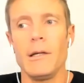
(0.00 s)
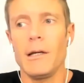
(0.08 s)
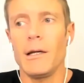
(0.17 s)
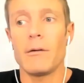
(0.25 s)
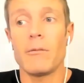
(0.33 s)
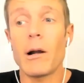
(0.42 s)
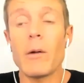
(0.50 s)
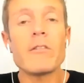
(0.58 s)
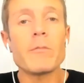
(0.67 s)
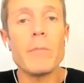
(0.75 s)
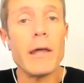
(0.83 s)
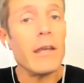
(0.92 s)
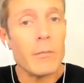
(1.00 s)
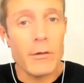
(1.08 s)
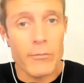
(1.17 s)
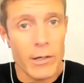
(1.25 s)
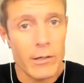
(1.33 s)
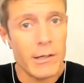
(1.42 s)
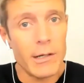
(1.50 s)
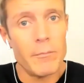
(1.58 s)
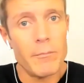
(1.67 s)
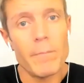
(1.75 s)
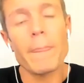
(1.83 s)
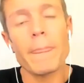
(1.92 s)
where I was spending my free time,
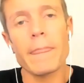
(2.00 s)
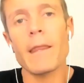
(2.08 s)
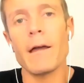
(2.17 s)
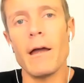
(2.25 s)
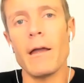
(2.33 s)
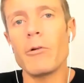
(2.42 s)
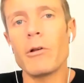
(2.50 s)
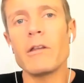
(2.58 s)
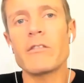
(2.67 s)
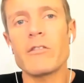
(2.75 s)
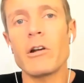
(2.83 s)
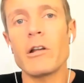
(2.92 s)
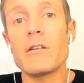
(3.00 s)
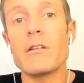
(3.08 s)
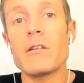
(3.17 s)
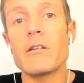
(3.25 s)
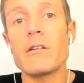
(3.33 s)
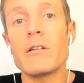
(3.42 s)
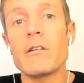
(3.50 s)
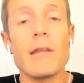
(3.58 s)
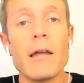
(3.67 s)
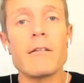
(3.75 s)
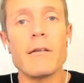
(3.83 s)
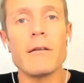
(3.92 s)
I really started to question
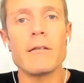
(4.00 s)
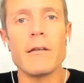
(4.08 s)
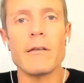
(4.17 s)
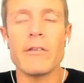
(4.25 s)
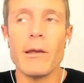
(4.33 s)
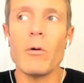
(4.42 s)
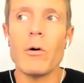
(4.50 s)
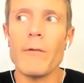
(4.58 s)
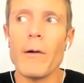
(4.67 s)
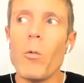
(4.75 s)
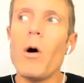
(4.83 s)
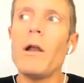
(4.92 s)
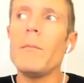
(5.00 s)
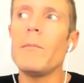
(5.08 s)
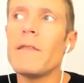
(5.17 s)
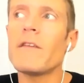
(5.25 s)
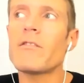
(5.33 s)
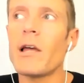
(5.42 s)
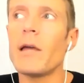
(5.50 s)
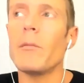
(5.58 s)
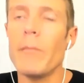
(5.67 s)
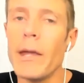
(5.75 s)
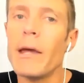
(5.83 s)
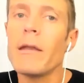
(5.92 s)
that, to say, well, if I want to be this type of
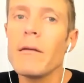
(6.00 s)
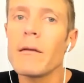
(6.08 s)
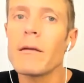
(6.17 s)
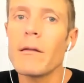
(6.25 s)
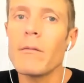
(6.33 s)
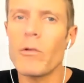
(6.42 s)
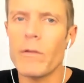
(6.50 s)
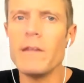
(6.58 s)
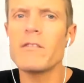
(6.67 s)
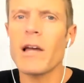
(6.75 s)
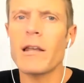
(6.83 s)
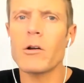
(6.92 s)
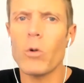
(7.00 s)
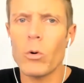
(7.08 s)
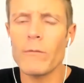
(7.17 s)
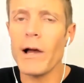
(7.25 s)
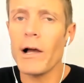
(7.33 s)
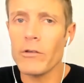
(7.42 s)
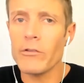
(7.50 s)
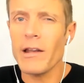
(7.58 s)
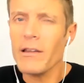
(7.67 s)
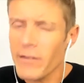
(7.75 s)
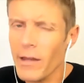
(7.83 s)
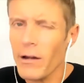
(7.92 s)
man with these kind of core values that I
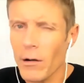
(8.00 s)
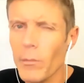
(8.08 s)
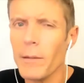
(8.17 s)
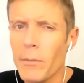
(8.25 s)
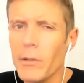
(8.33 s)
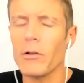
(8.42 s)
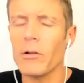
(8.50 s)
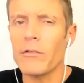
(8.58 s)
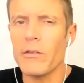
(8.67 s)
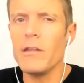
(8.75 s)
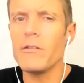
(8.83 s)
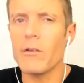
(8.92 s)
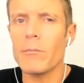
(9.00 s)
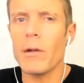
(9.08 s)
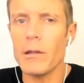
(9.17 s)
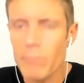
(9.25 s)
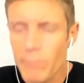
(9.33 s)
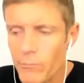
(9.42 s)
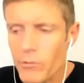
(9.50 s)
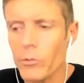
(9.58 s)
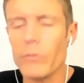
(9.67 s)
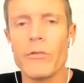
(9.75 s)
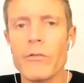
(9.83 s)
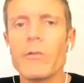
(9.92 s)
say are my pillars, these are my truths,